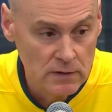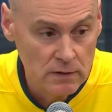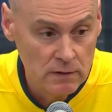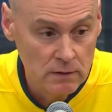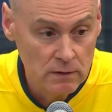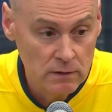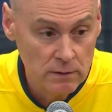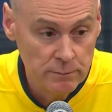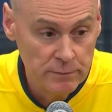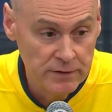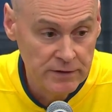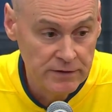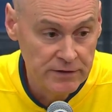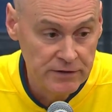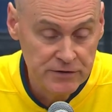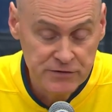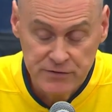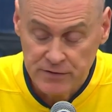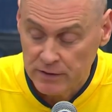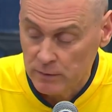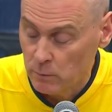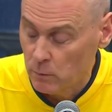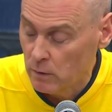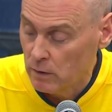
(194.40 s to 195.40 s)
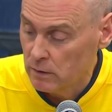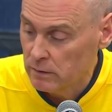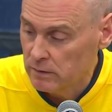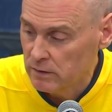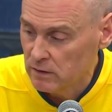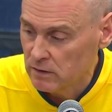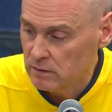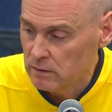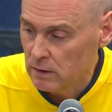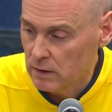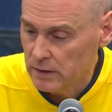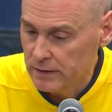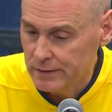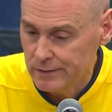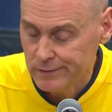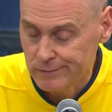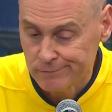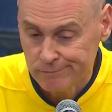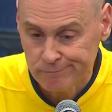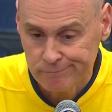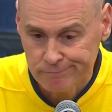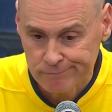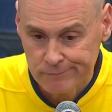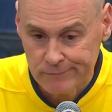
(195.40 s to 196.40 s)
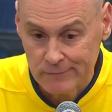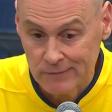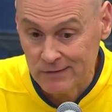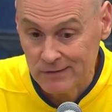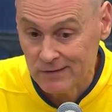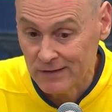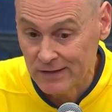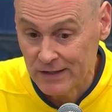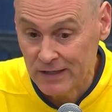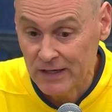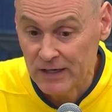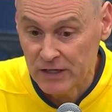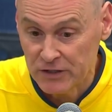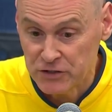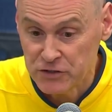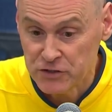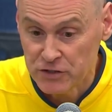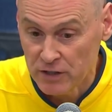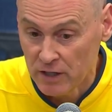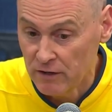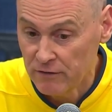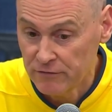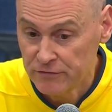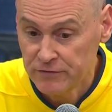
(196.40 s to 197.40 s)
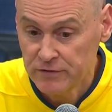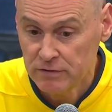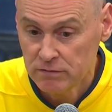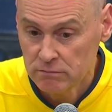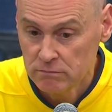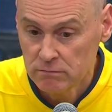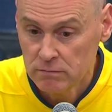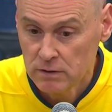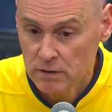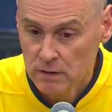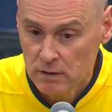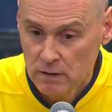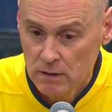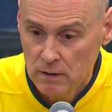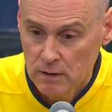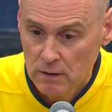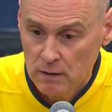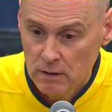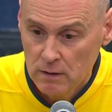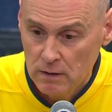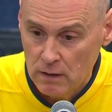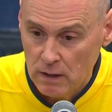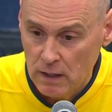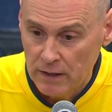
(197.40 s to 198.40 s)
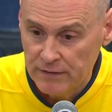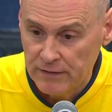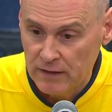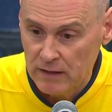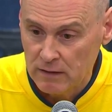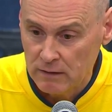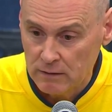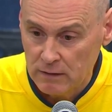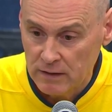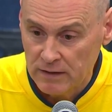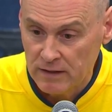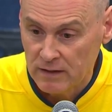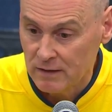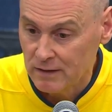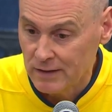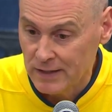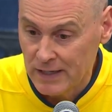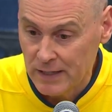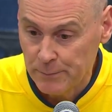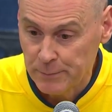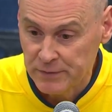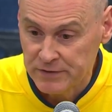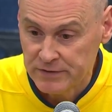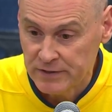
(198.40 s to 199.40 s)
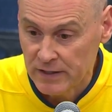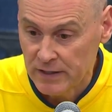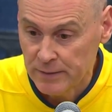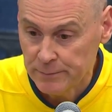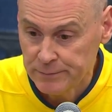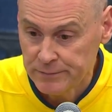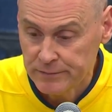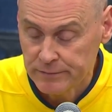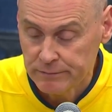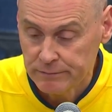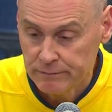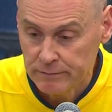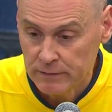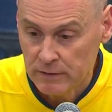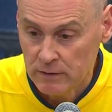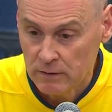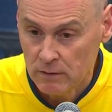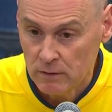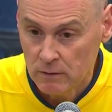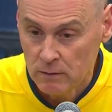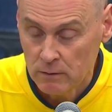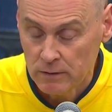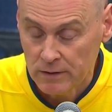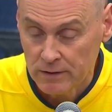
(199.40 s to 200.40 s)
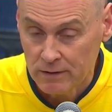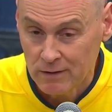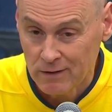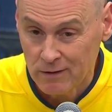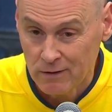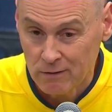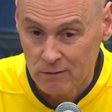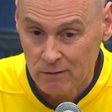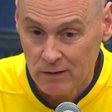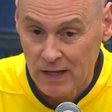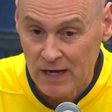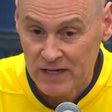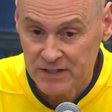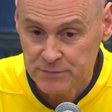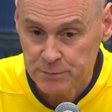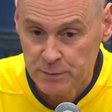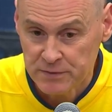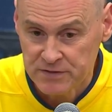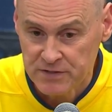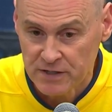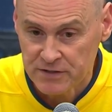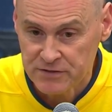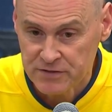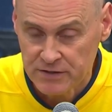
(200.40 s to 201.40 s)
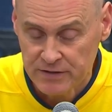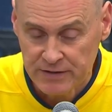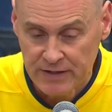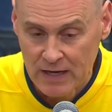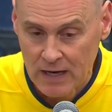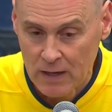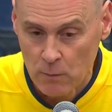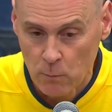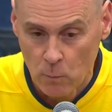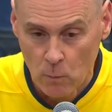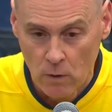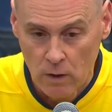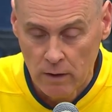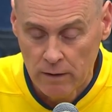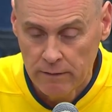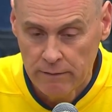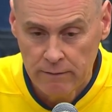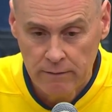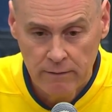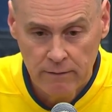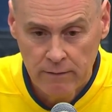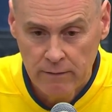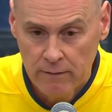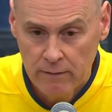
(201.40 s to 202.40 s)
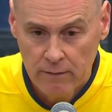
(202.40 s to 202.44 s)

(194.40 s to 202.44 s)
It'll be an interesting one. It looked like he got shoved on that layup attempt, on our last possession down one.